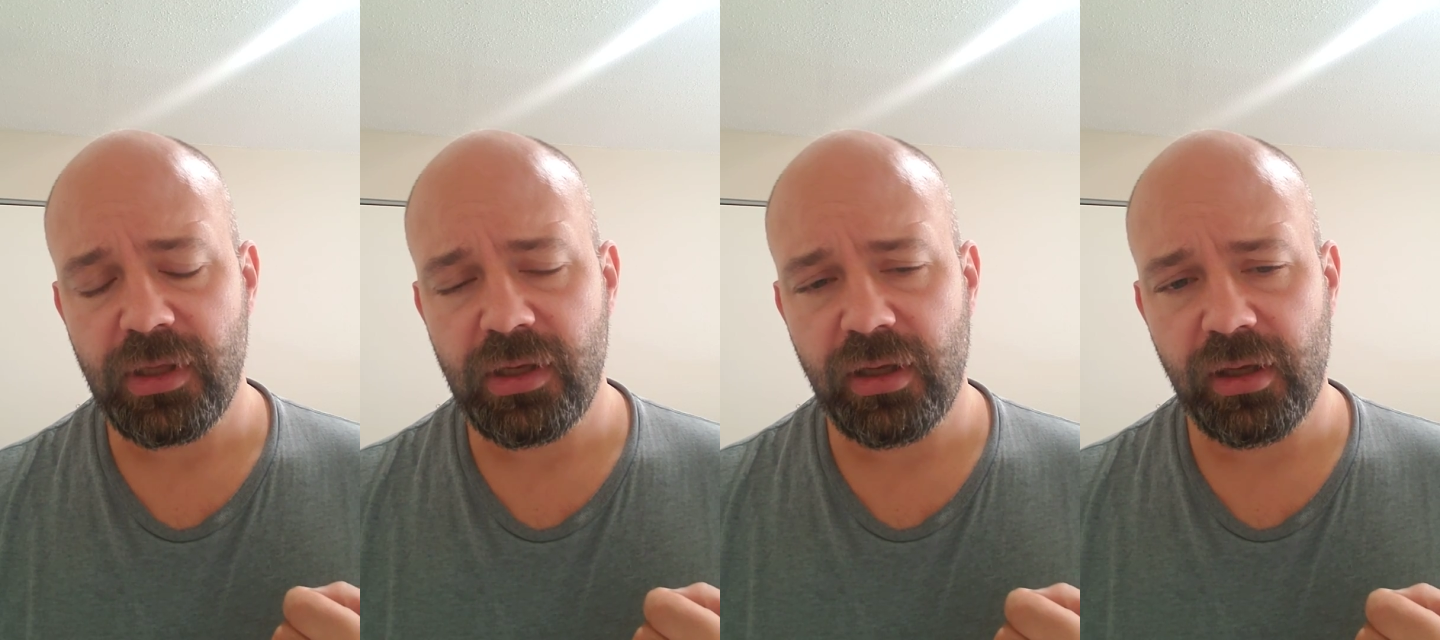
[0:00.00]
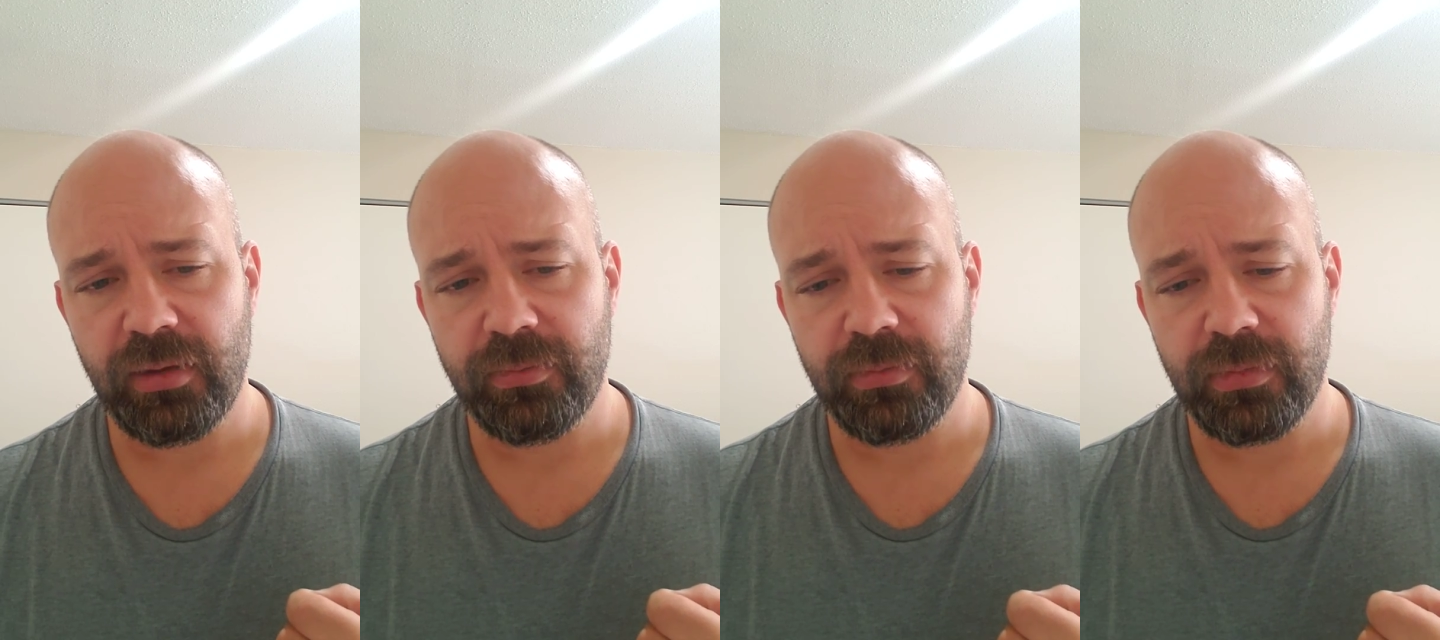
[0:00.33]

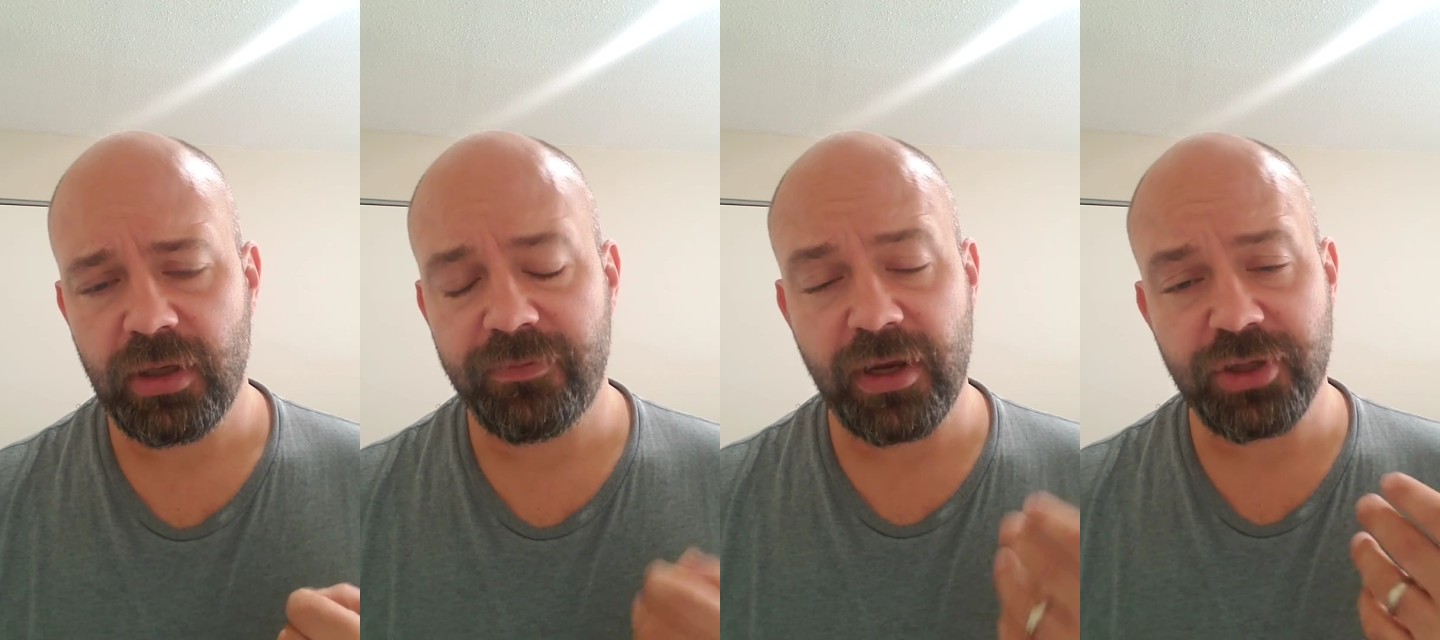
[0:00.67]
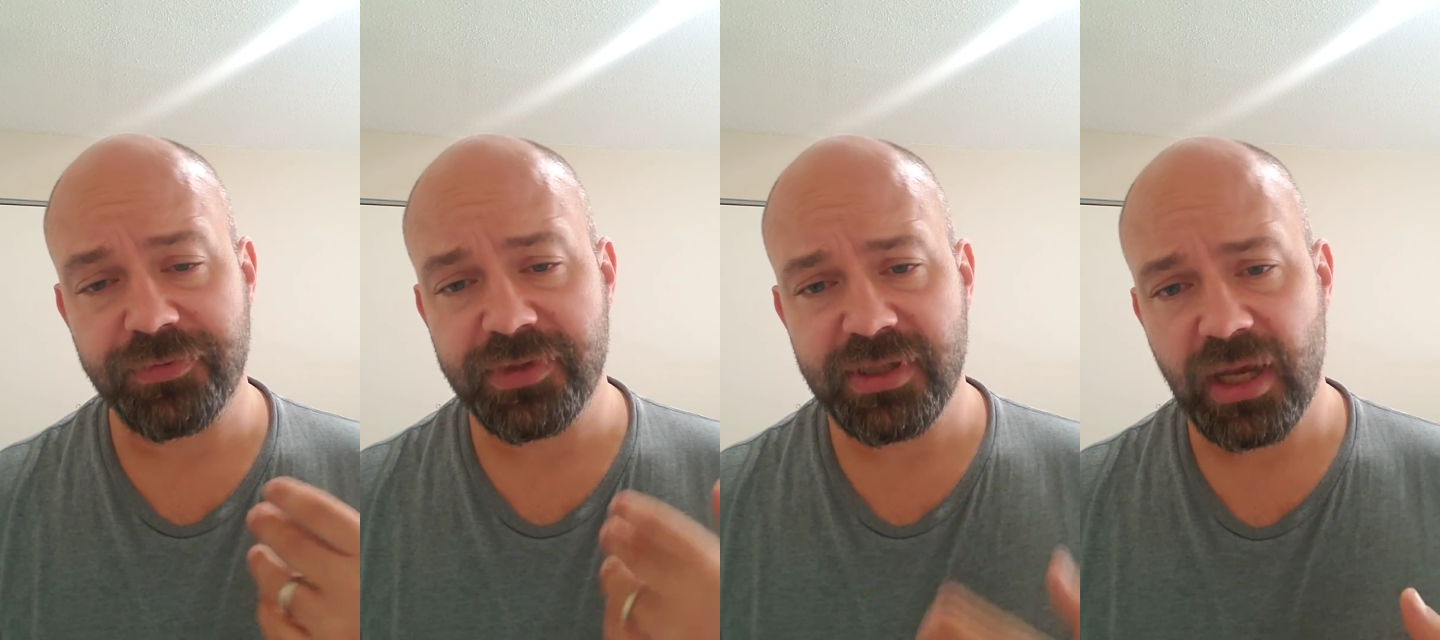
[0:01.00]
advantage
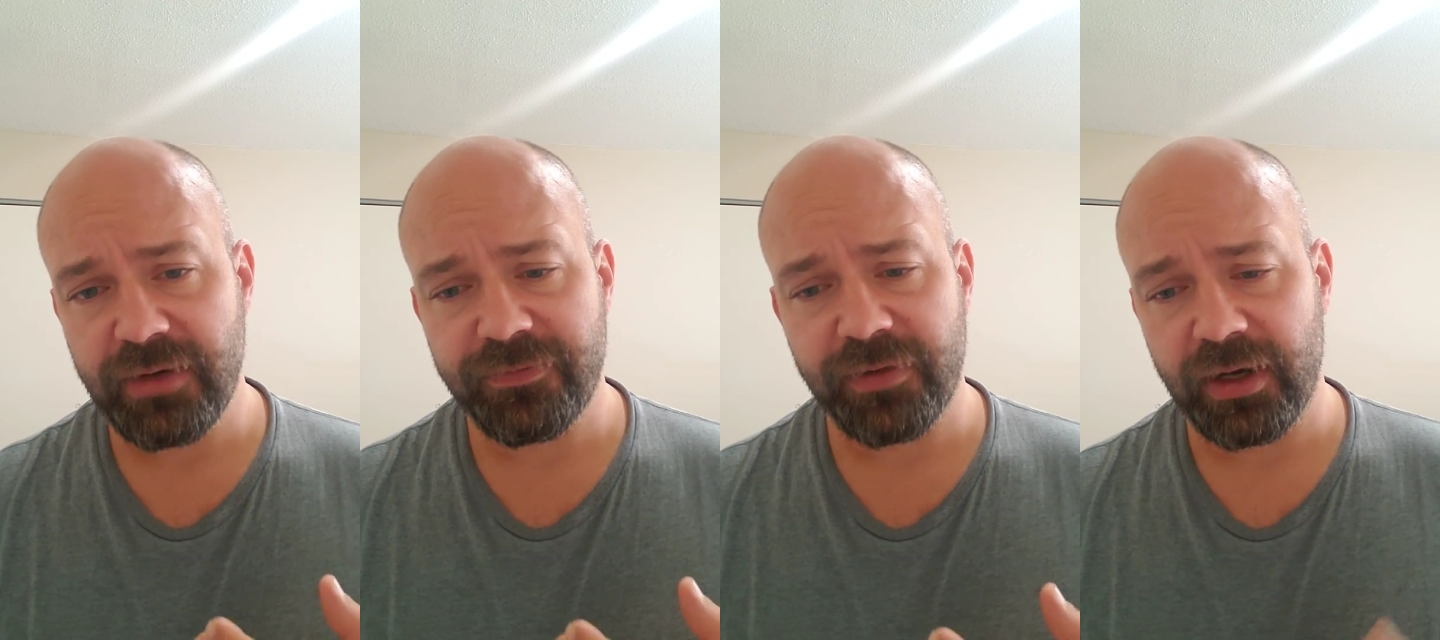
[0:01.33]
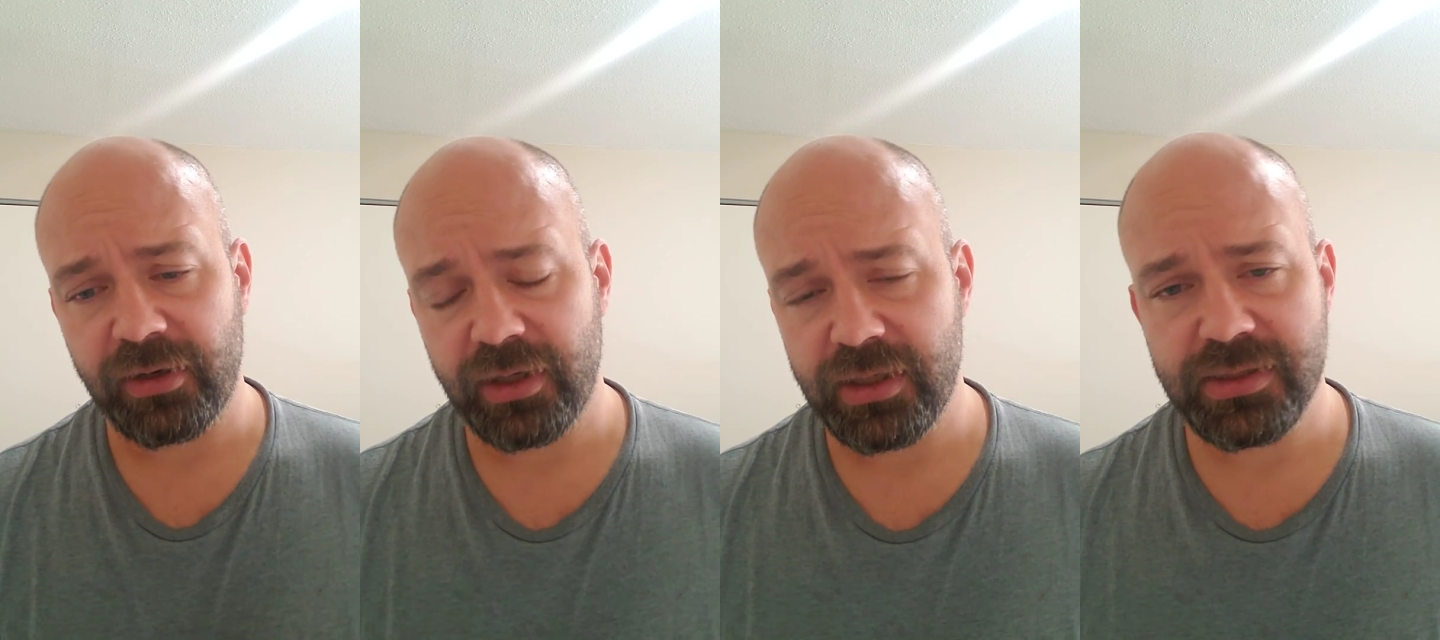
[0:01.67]
of a side
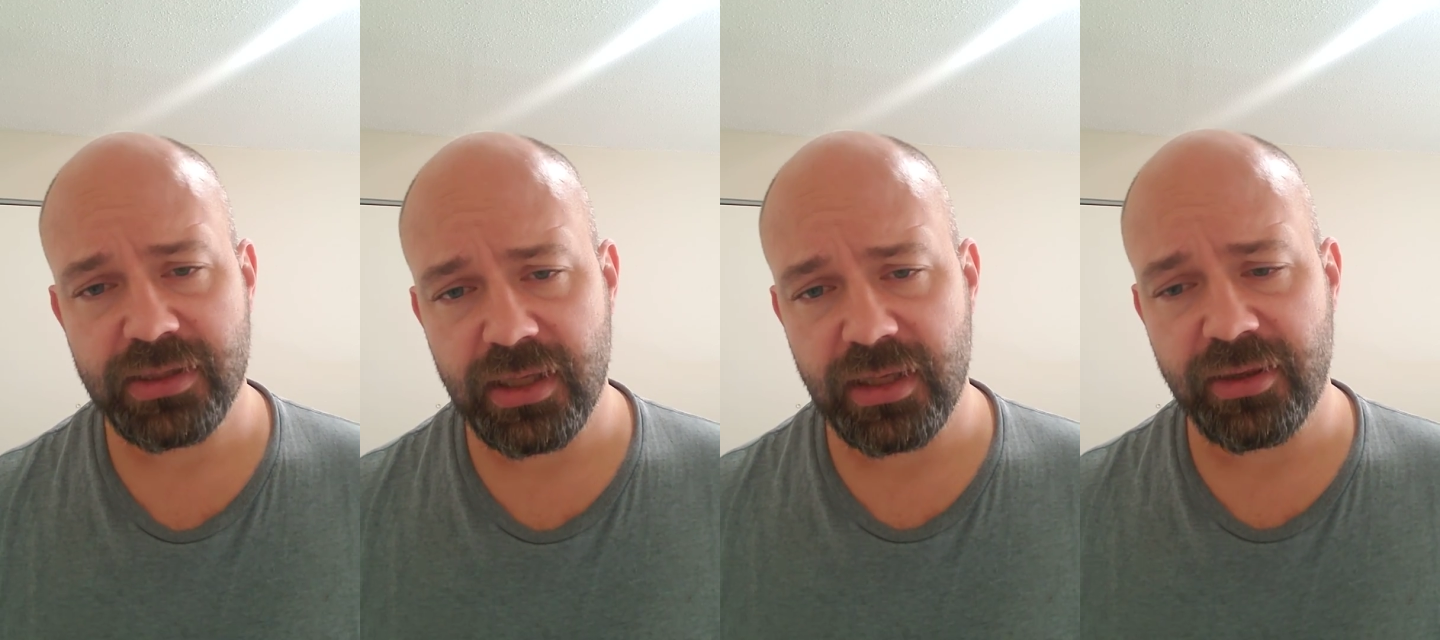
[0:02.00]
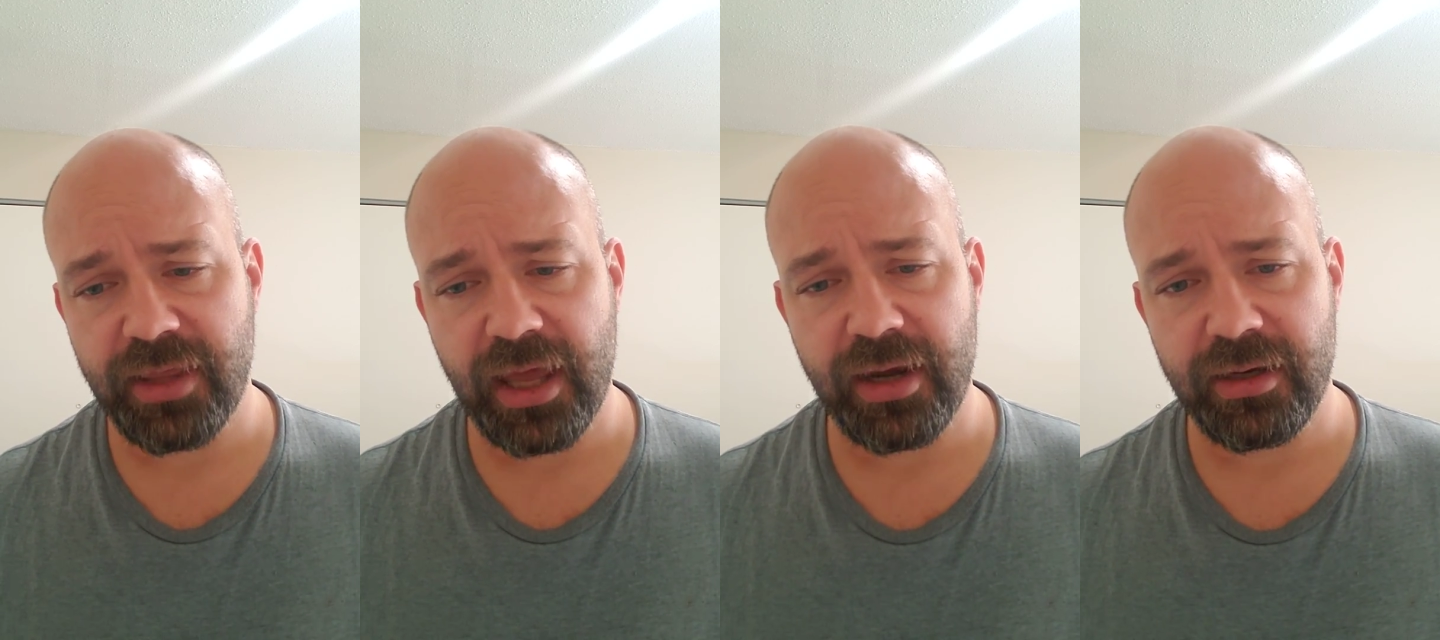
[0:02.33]
fire is
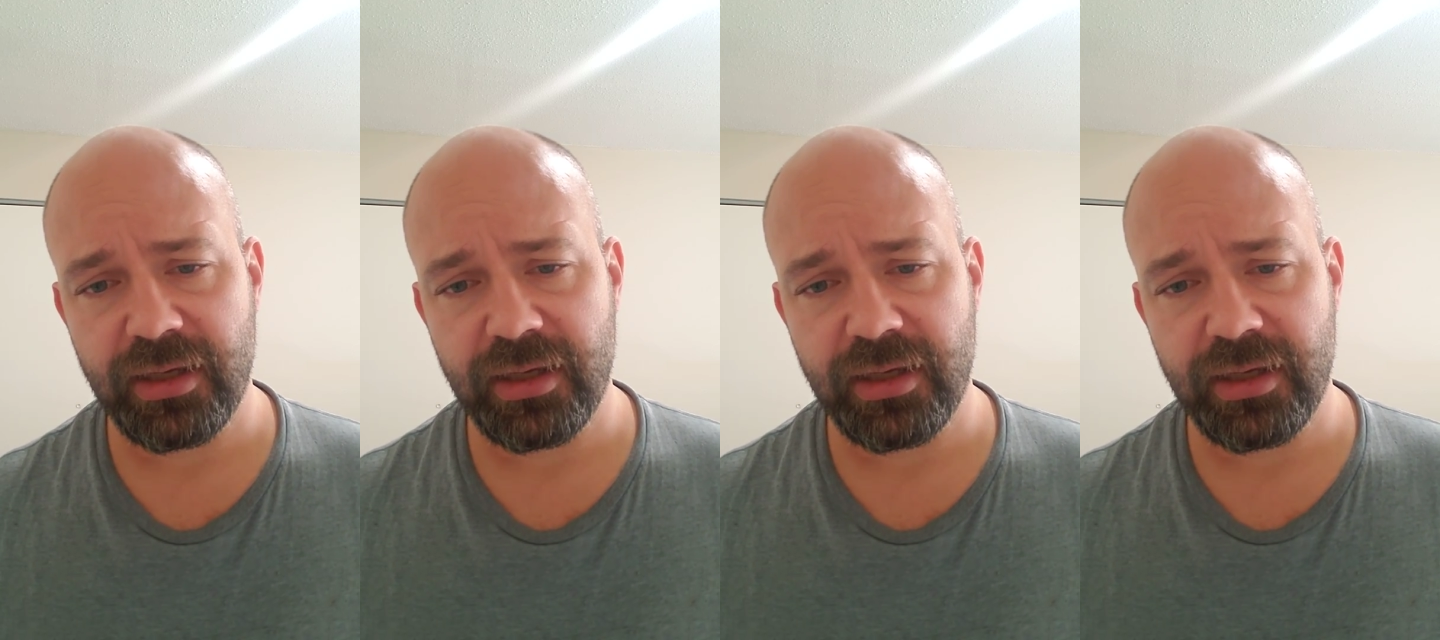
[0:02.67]
that